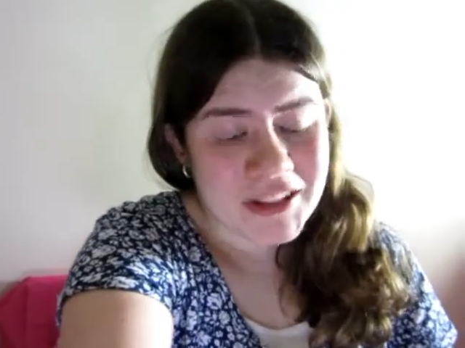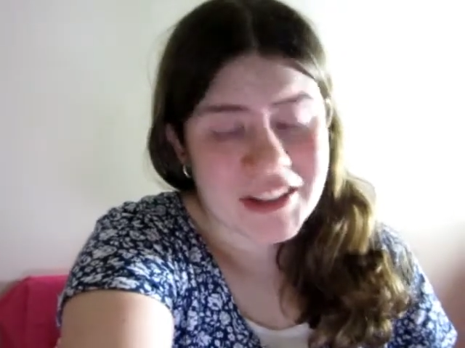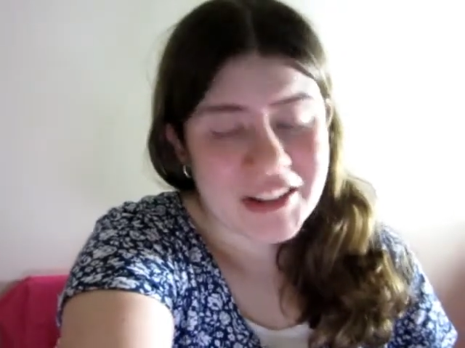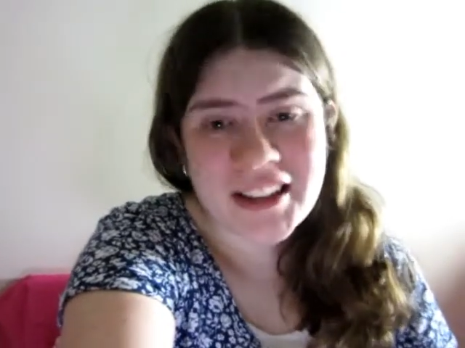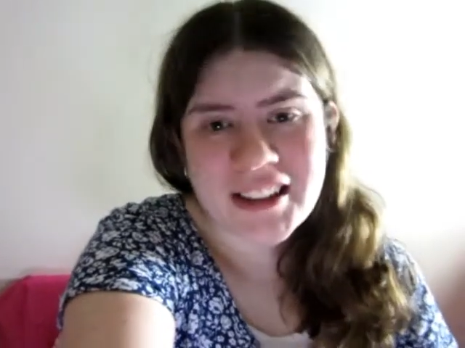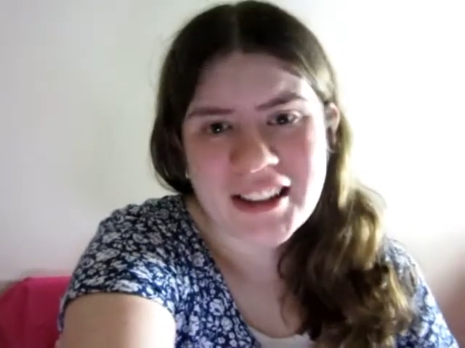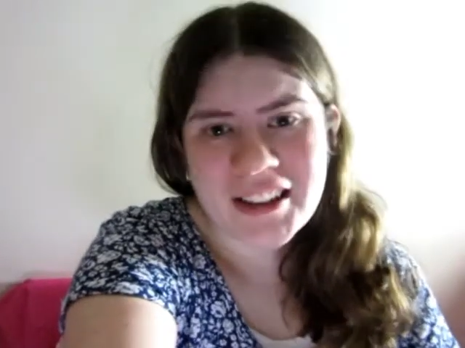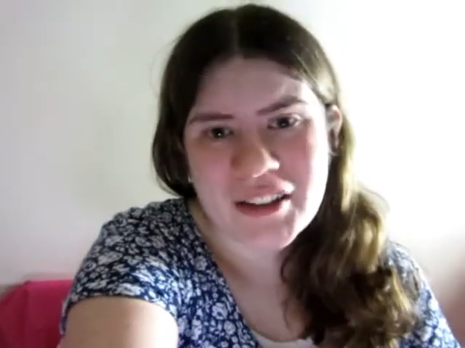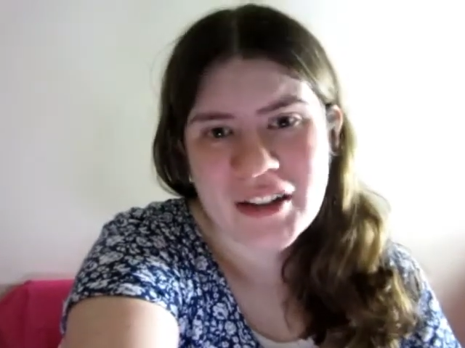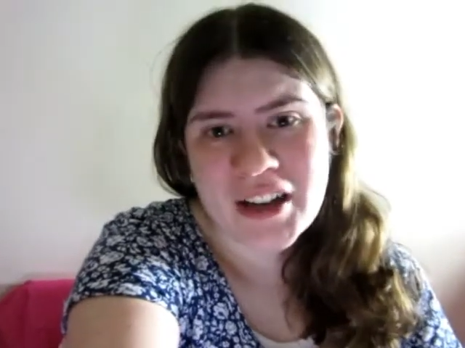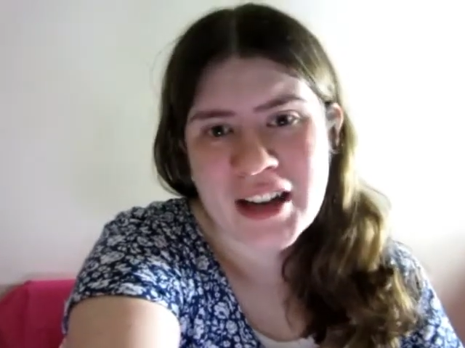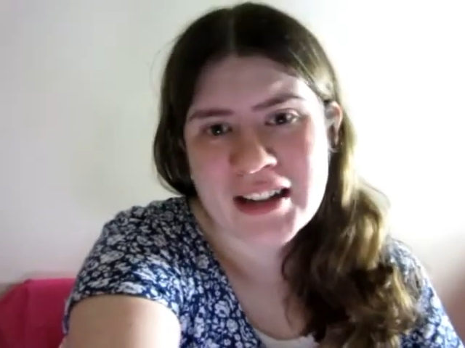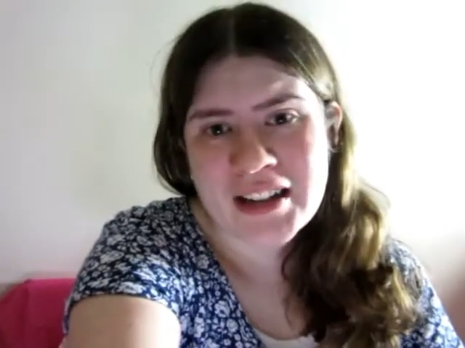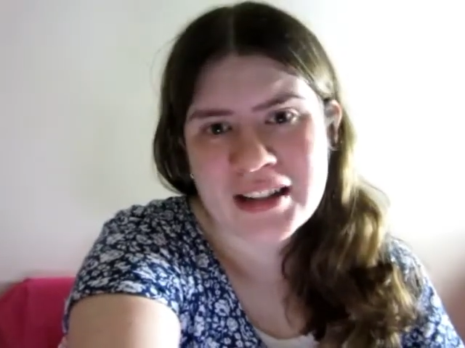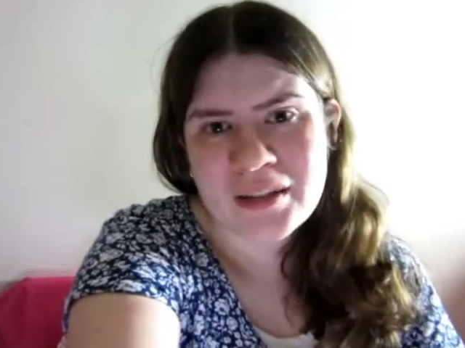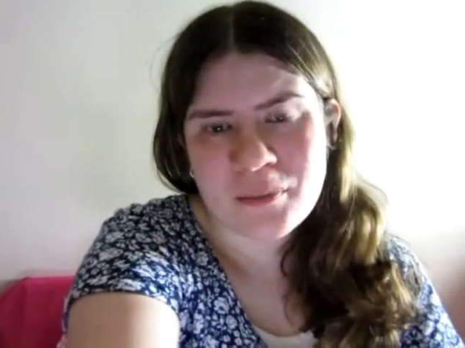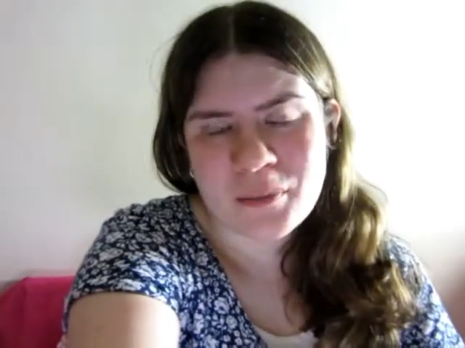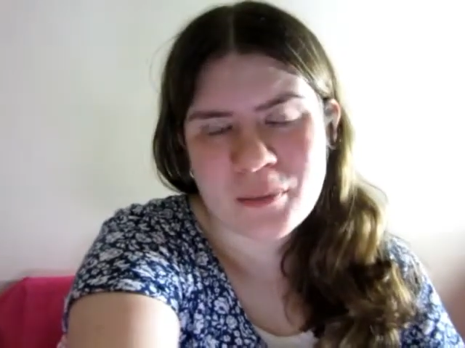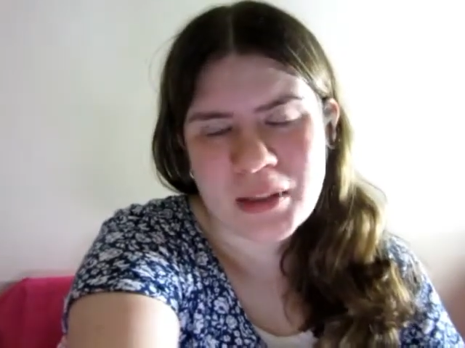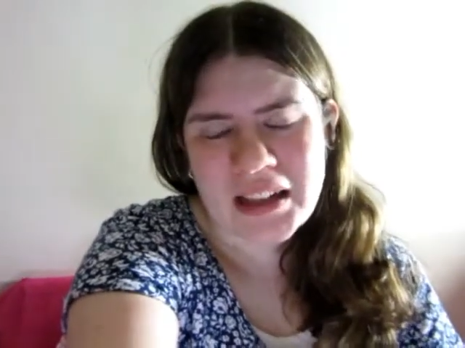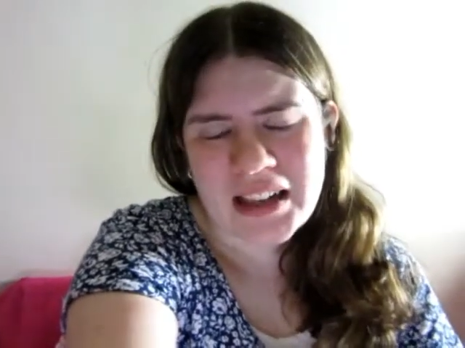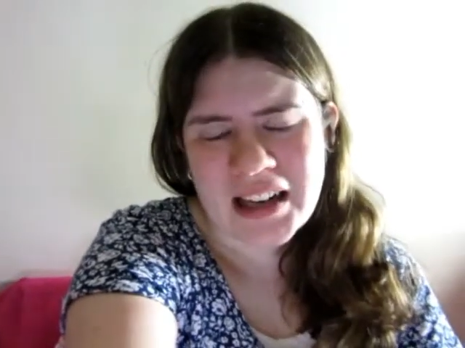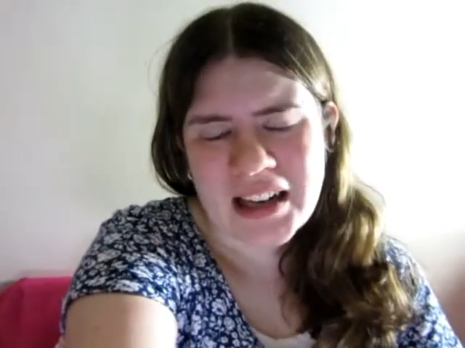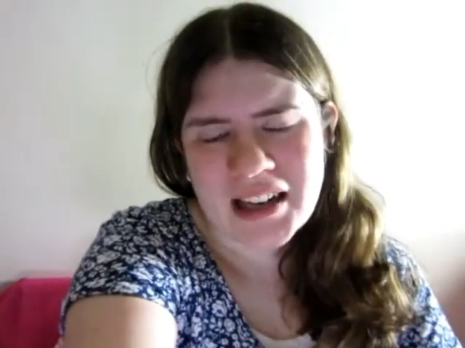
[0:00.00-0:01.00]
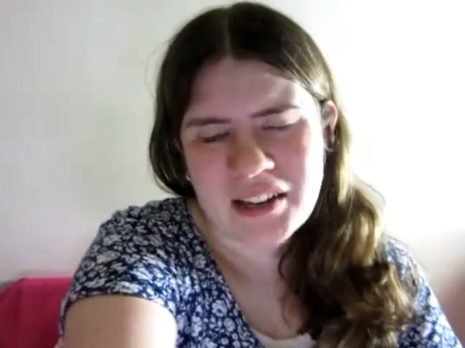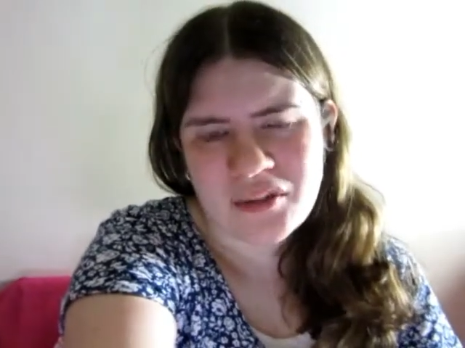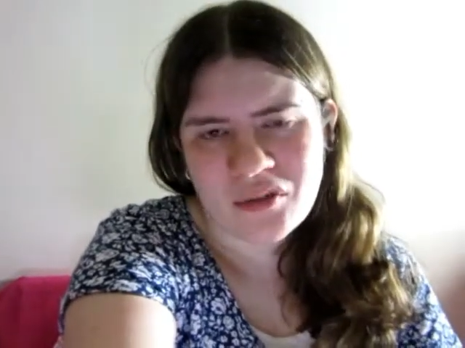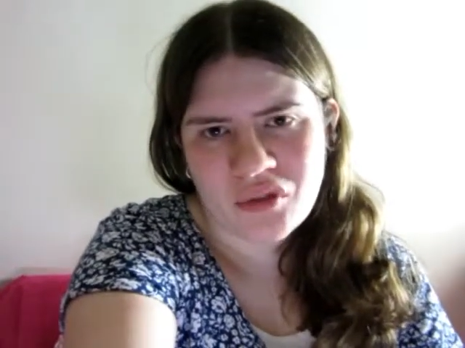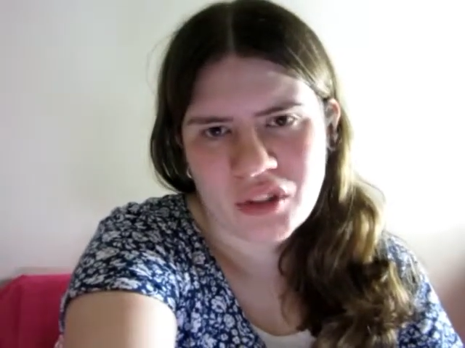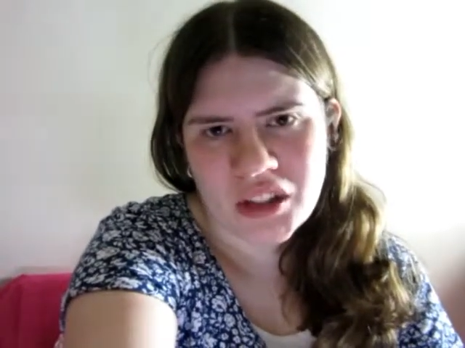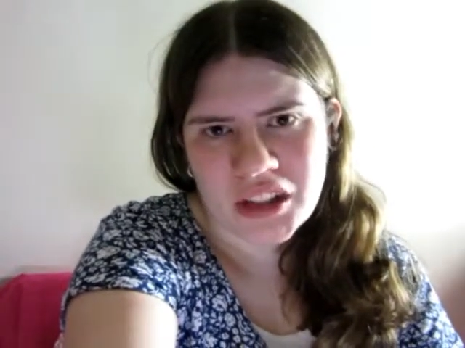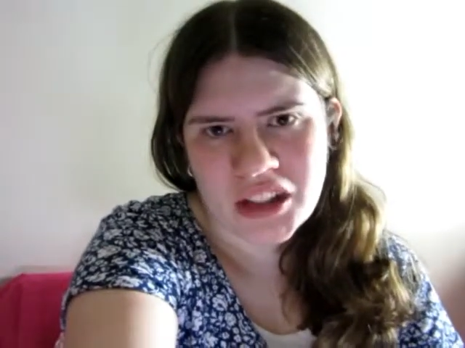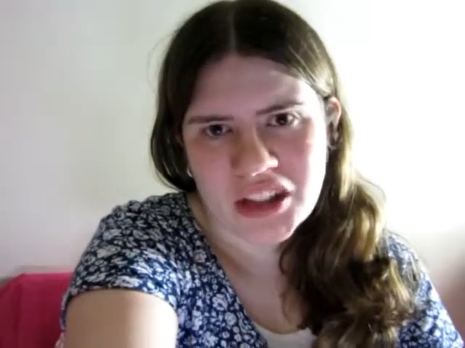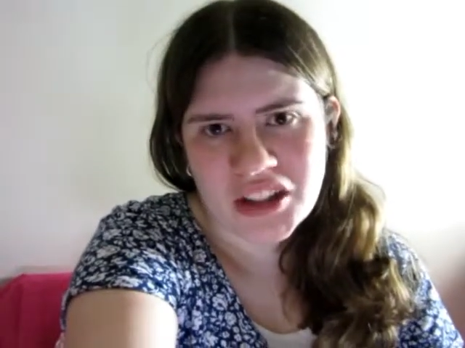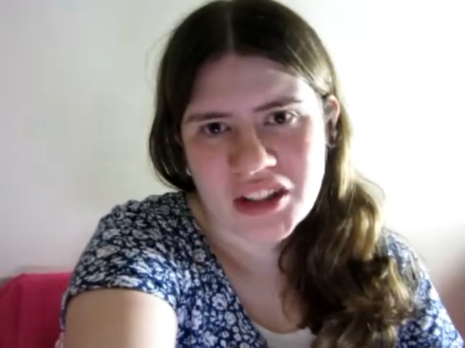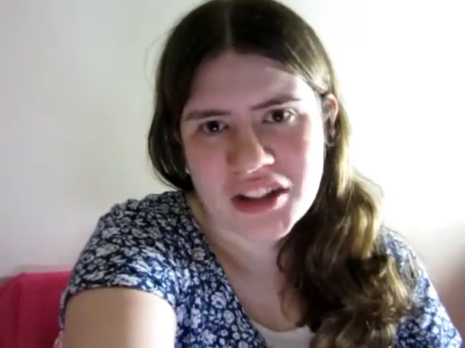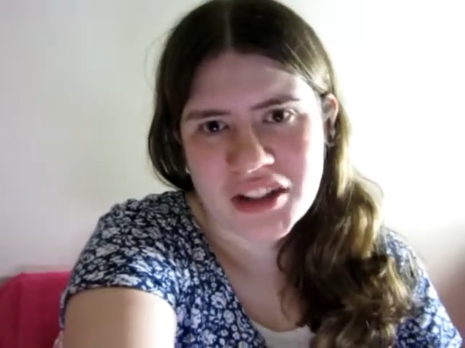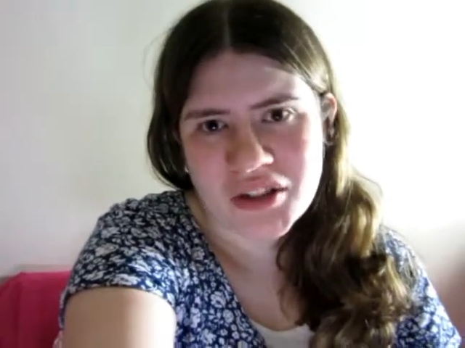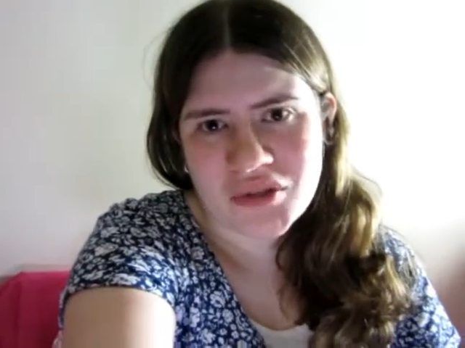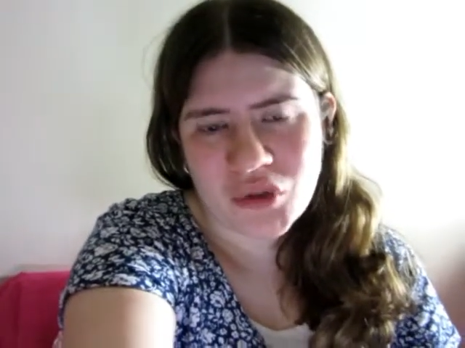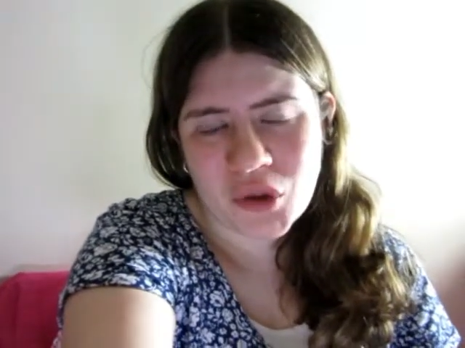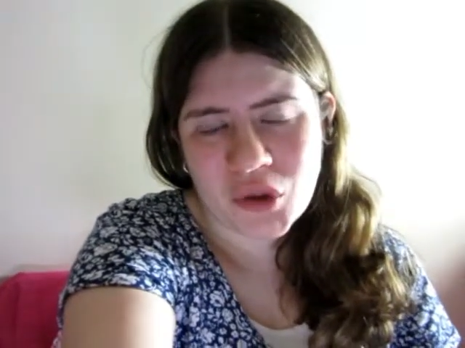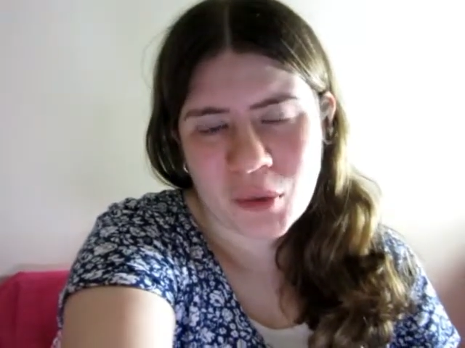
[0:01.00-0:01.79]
sorry there hasn't been any videos